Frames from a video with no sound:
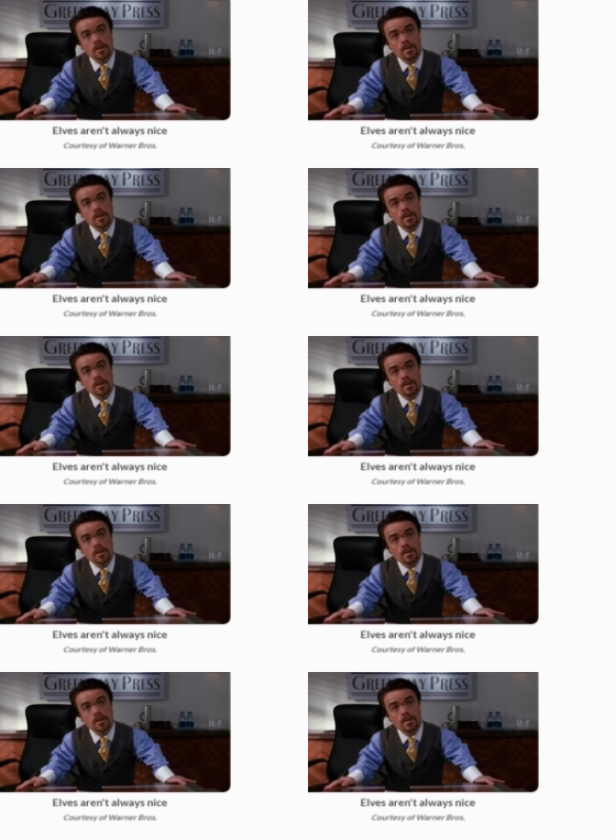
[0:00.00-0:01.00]
this
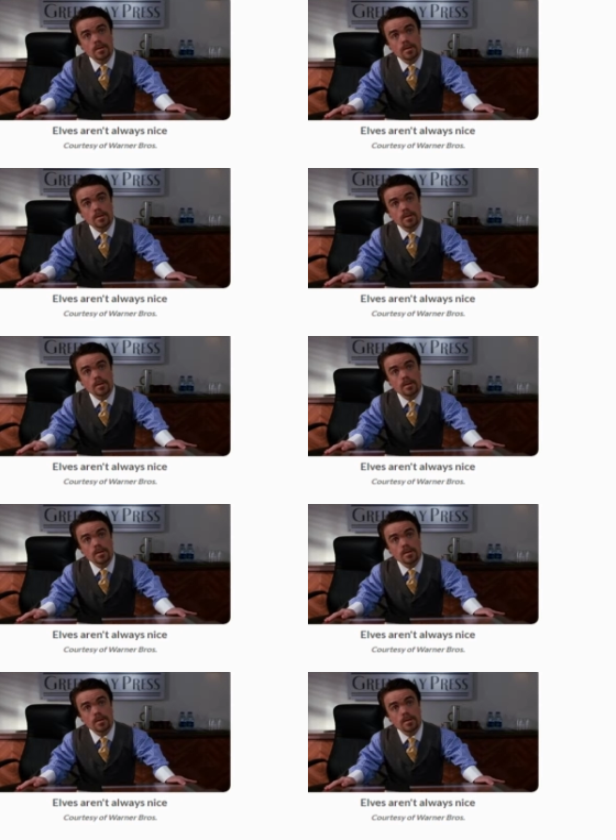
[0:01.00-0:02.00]
is a pretty
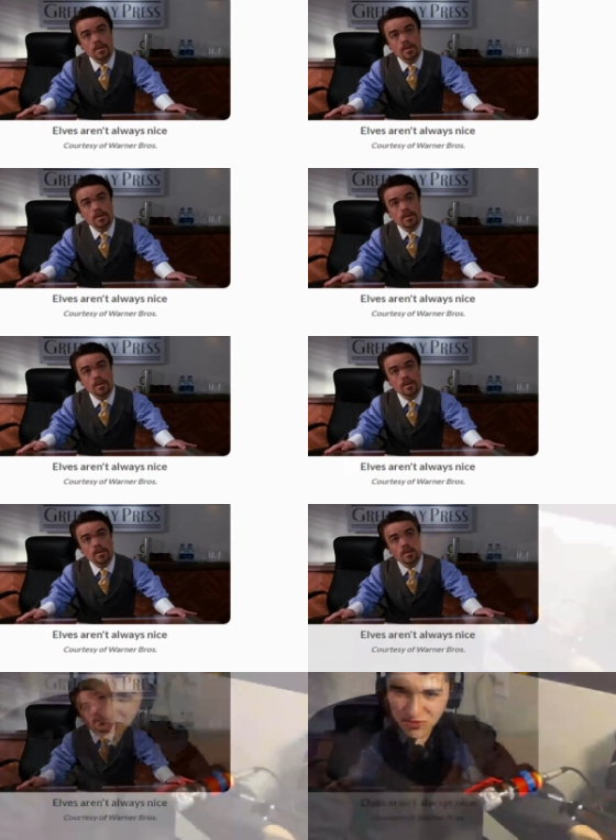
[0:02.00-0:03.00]
hilarious, almost
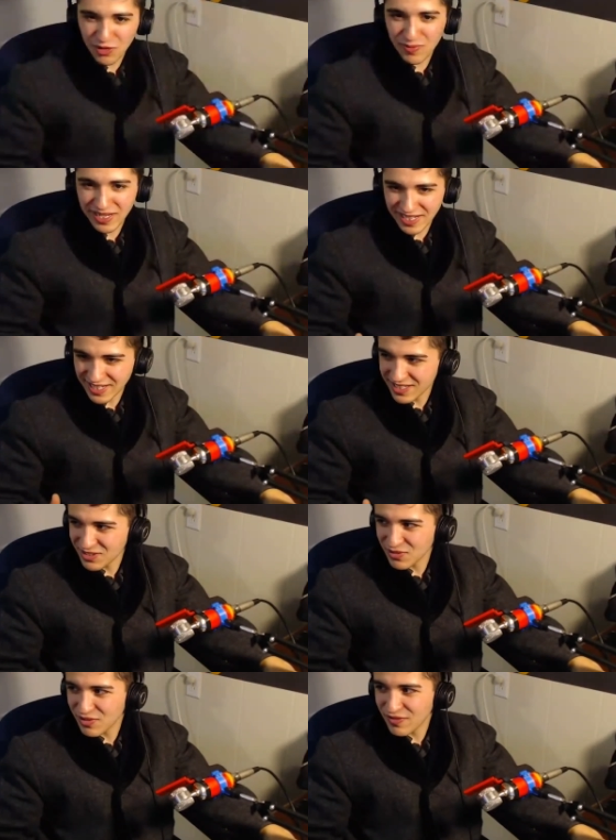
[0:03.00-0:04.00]
kind of throwback, I guess,
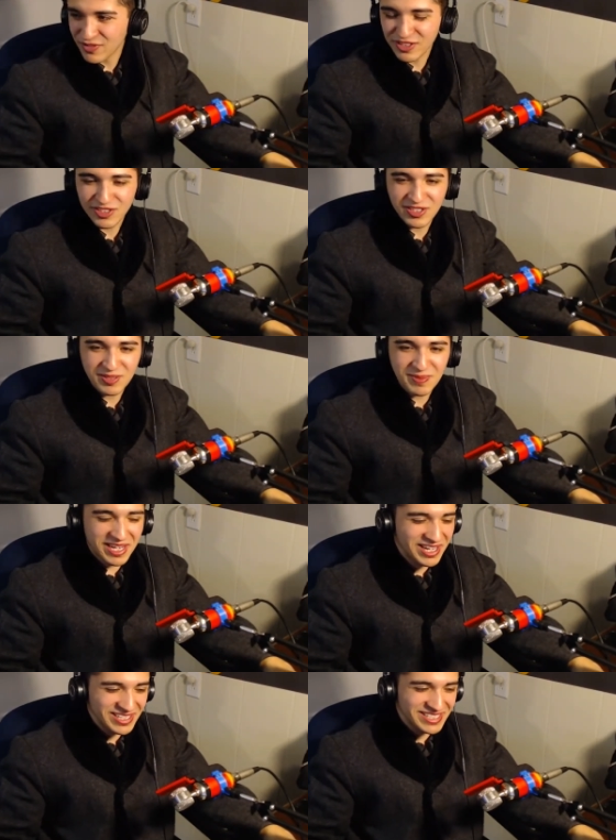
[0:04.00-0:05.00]
or reference, just
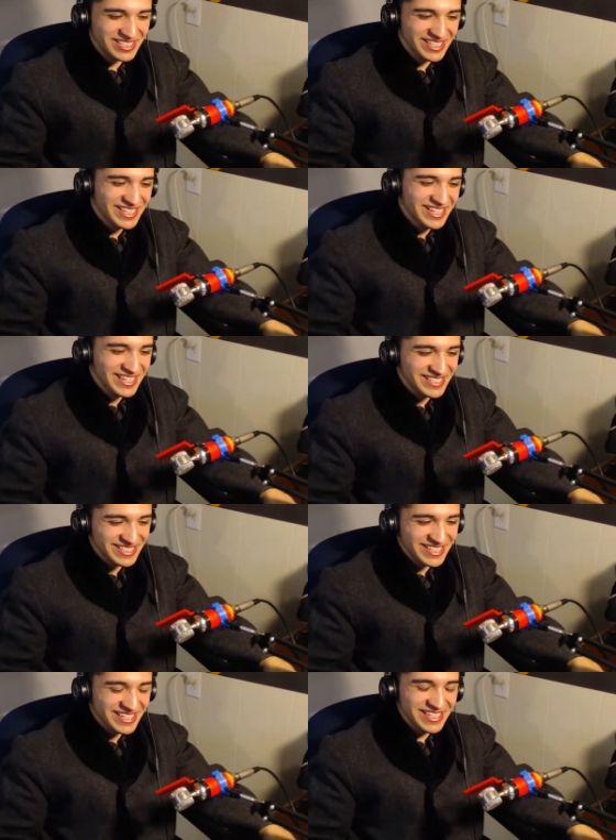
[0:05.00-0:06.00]
because it's
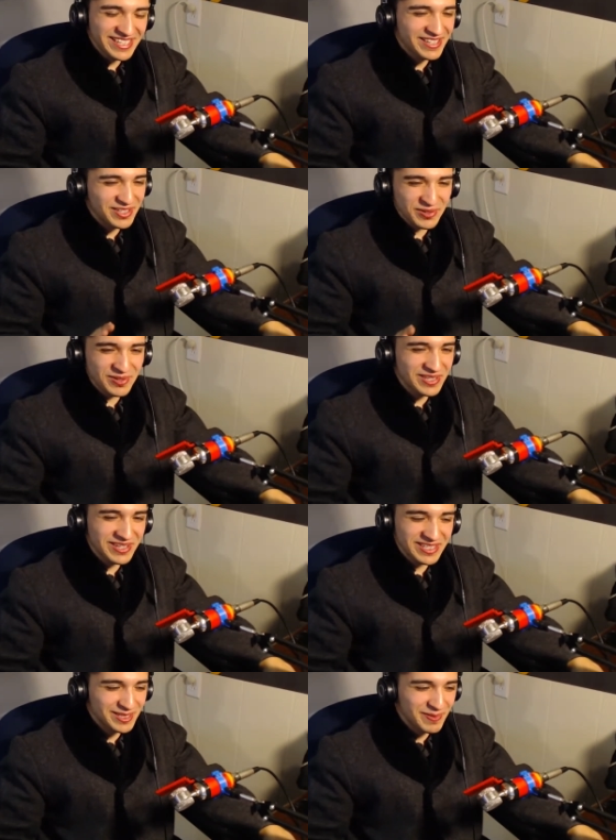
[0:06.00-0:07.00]
totally
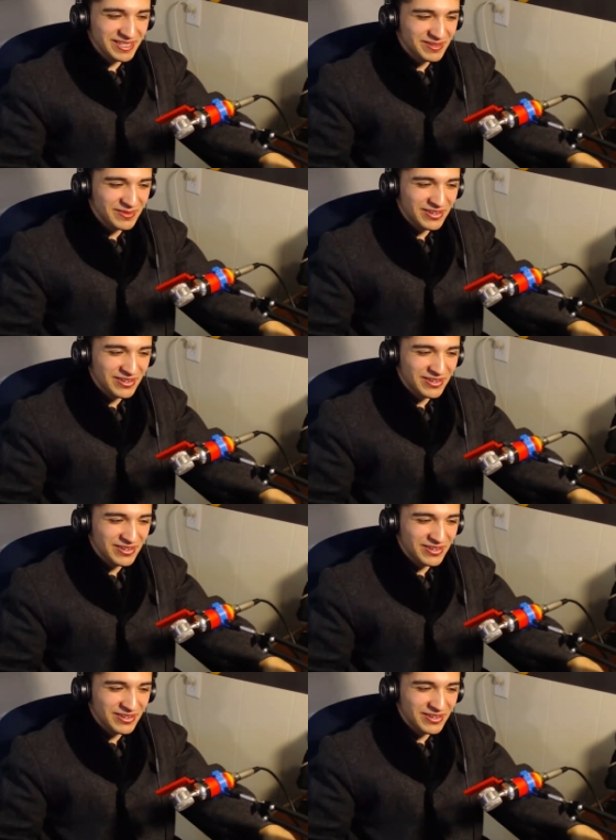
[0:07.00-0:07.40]
unexpected. Whenever